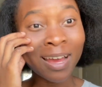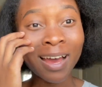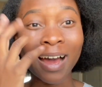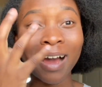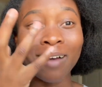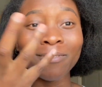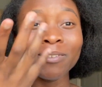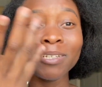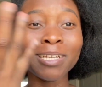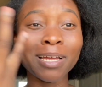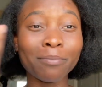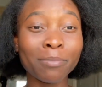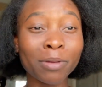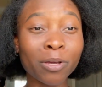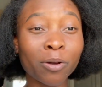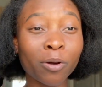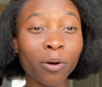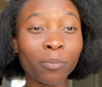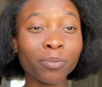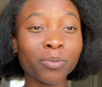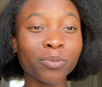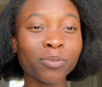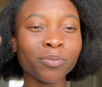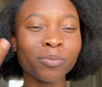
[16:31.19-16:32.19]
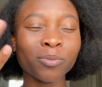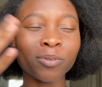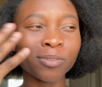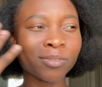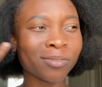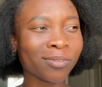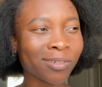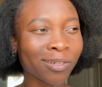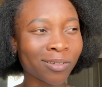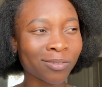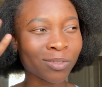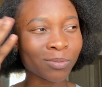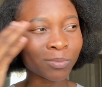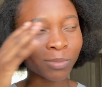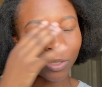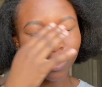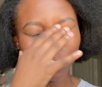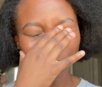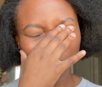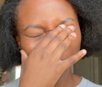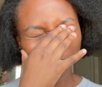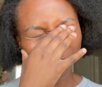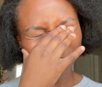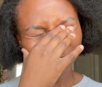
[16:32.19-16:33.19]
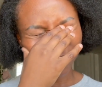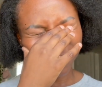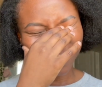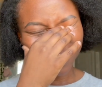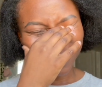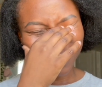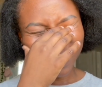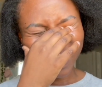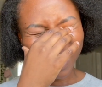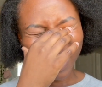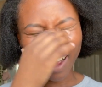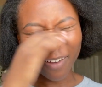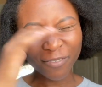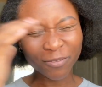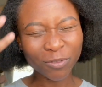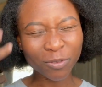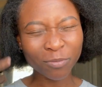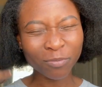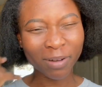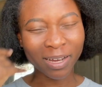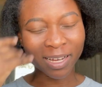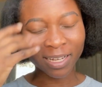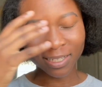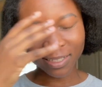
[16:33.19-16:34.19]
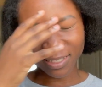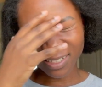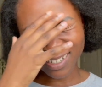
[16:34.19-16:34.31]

I have to do their makeup too because I don't have to do makeup. I have to do mine.